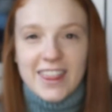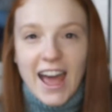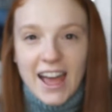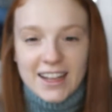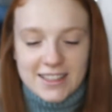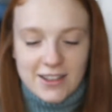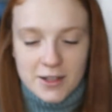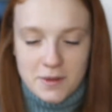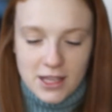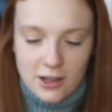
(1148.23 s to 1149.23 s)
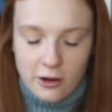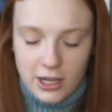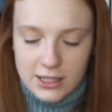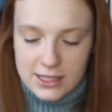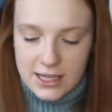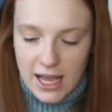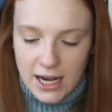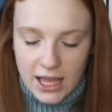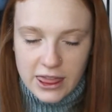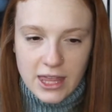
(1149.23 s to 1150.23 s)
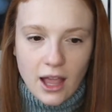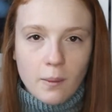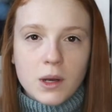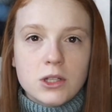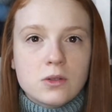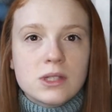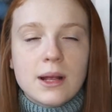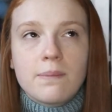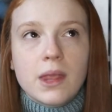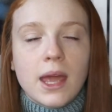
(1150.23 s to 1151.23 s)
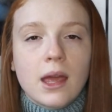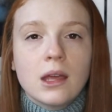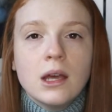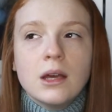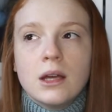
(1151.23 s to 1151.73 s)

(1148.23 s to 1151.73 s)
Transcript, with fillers: that is going to be a great set. I think I'm going to do something